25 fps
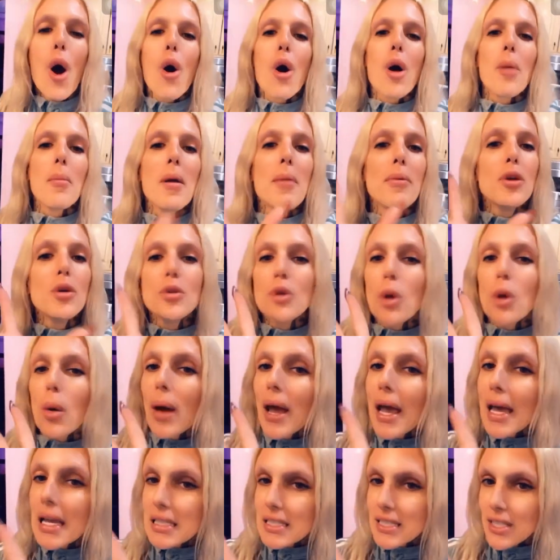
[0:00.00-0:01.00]
or maybe you don't
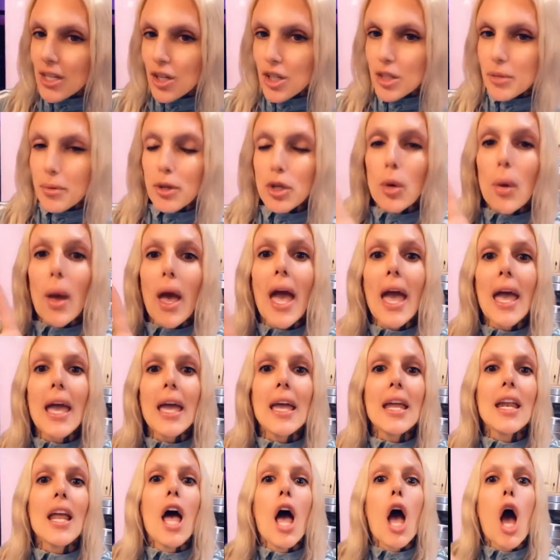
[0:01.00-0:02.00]
hate stickers, but you hate
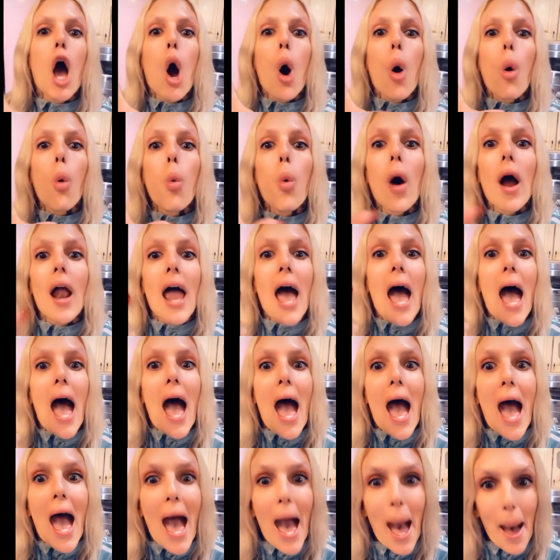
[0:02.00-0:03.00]
what
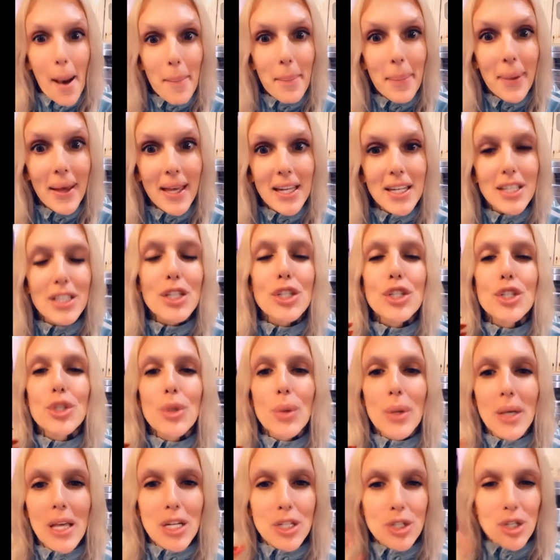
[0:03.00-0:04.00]
happened to
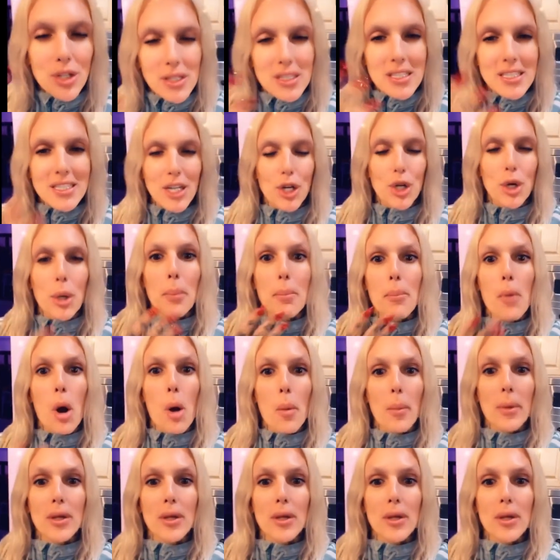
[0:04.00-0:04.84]
get to the sticker moment.